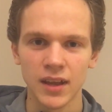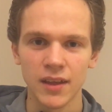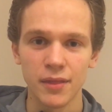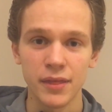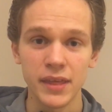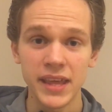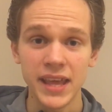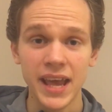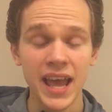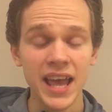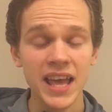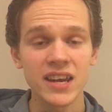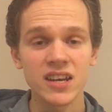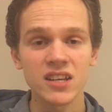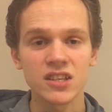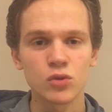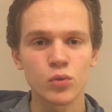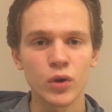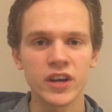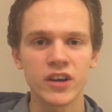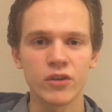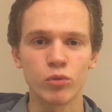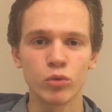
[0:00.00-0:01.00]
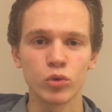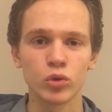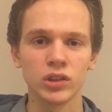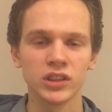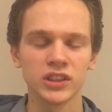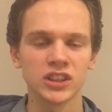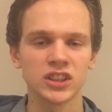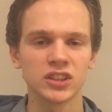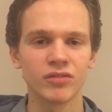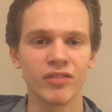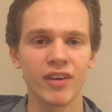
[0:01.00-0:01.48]
The 80-20
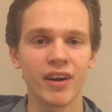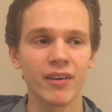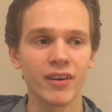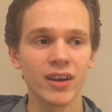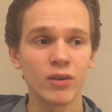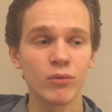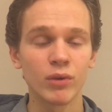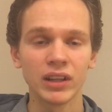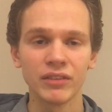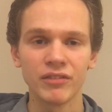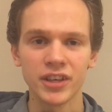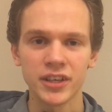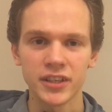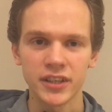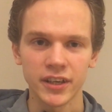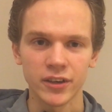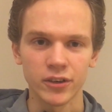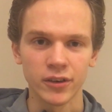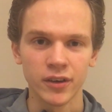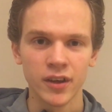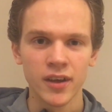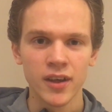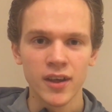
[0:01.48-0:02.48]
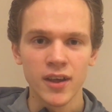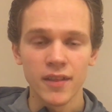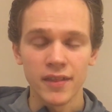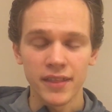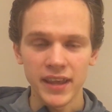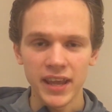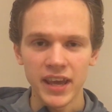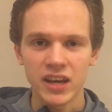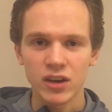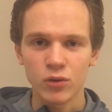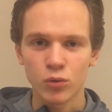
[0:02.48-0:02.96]
rule is very relevant here.
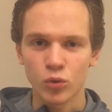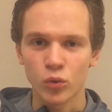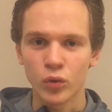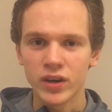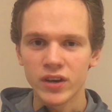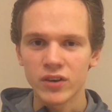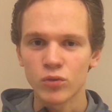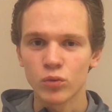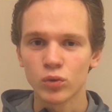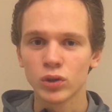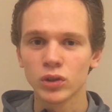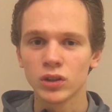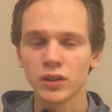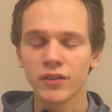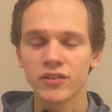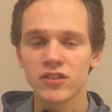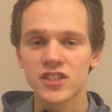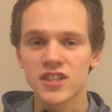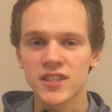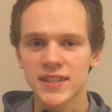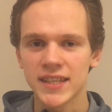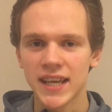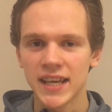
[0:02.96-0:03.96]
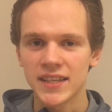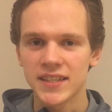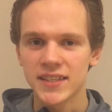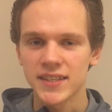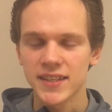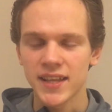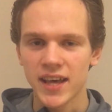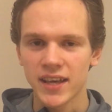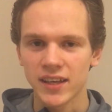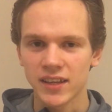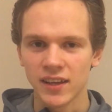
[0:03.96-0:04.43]
The 80-20 rule
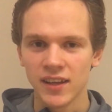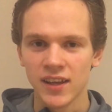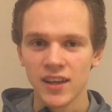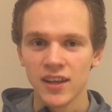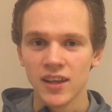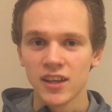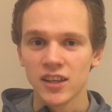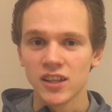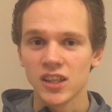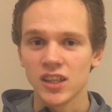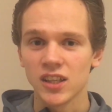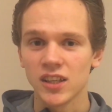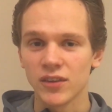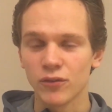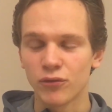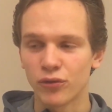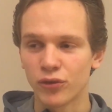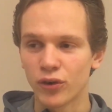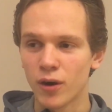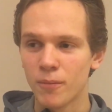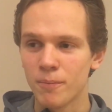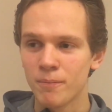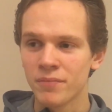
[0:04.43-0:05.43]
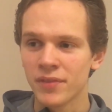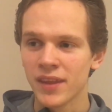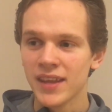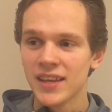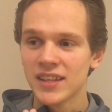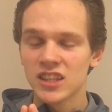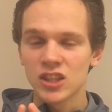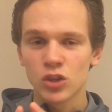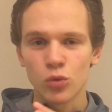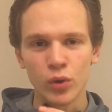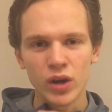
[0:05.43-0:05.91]
states that from
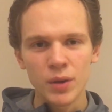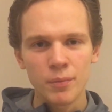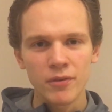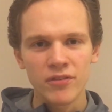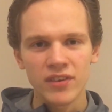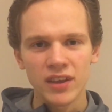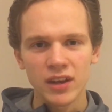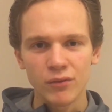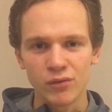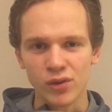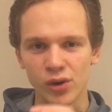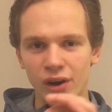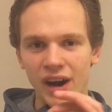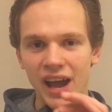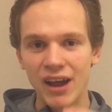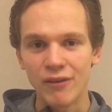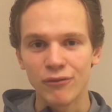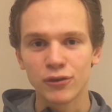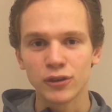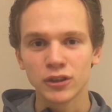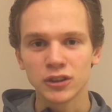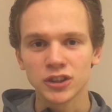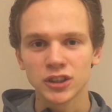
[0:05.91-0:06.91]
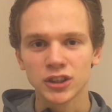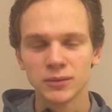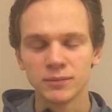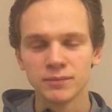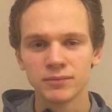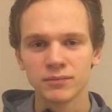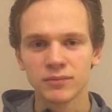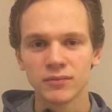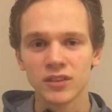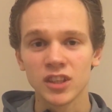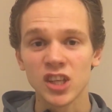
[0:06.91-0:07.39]
20% of your efforts,
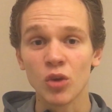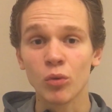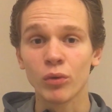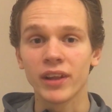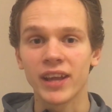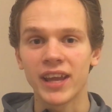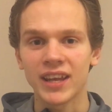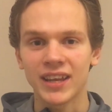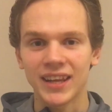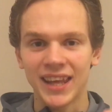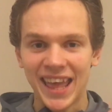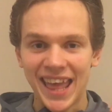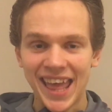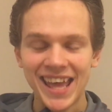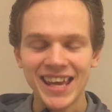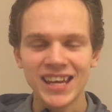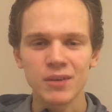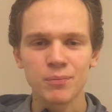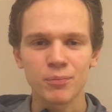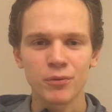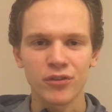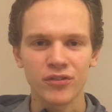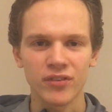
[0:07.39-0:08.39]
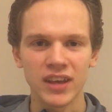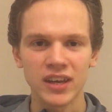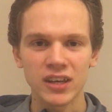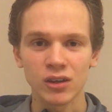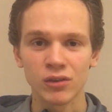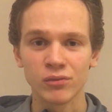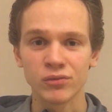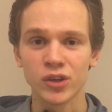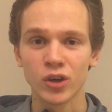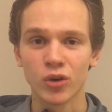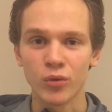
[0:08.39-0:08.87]
you will get
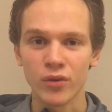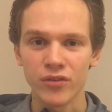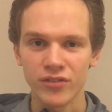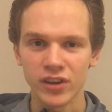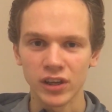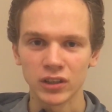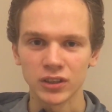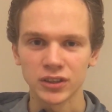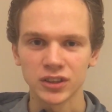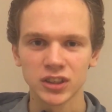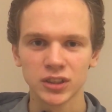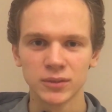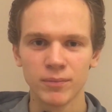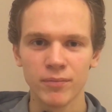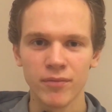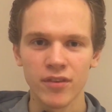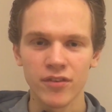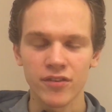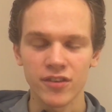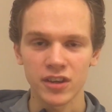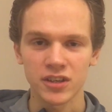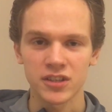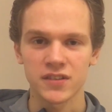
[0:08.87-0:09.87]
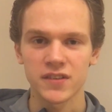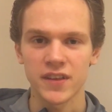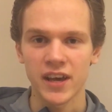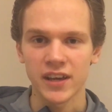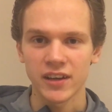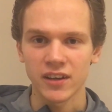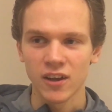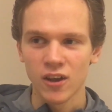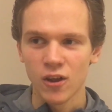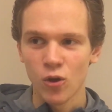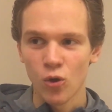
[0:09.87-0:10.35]
80% of your results, such
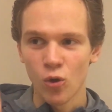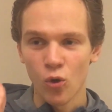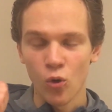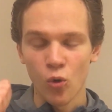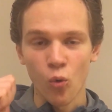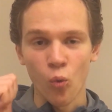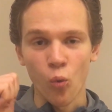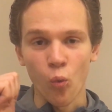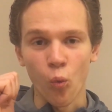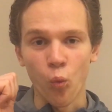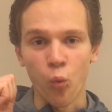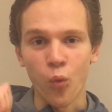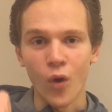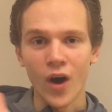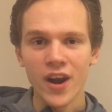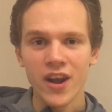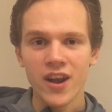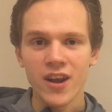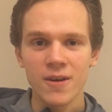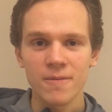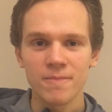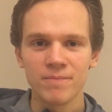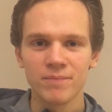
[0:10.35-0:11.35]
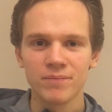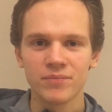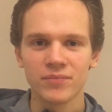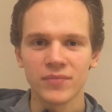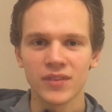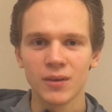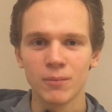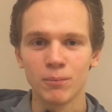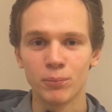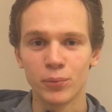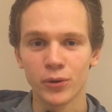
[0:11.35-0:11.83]
that one
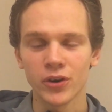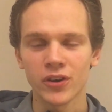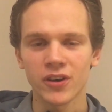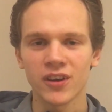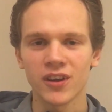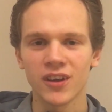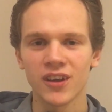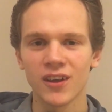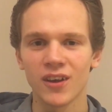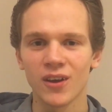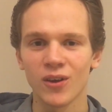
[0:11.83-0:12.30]
book